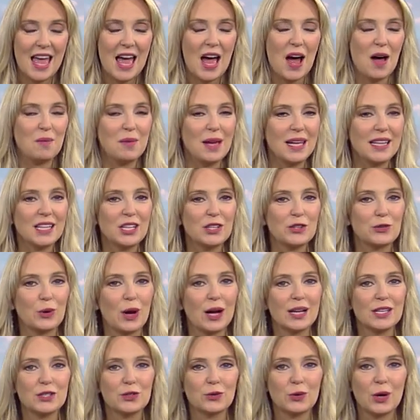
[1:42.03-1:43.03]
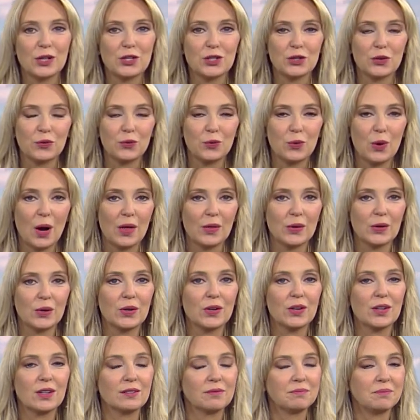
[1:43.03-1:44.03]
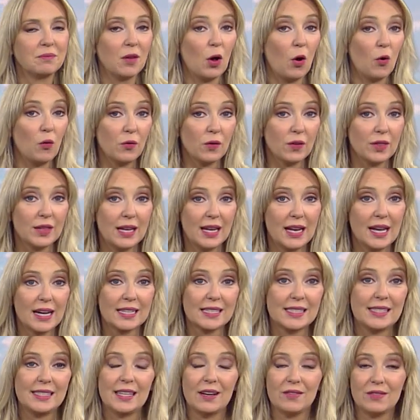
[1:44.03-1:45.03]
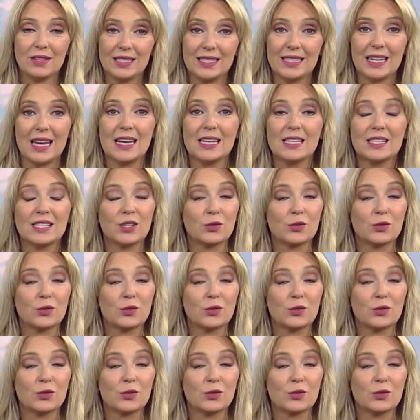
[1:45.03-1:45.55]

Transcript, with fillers: A mainly dry stretch of weather over the next seven days.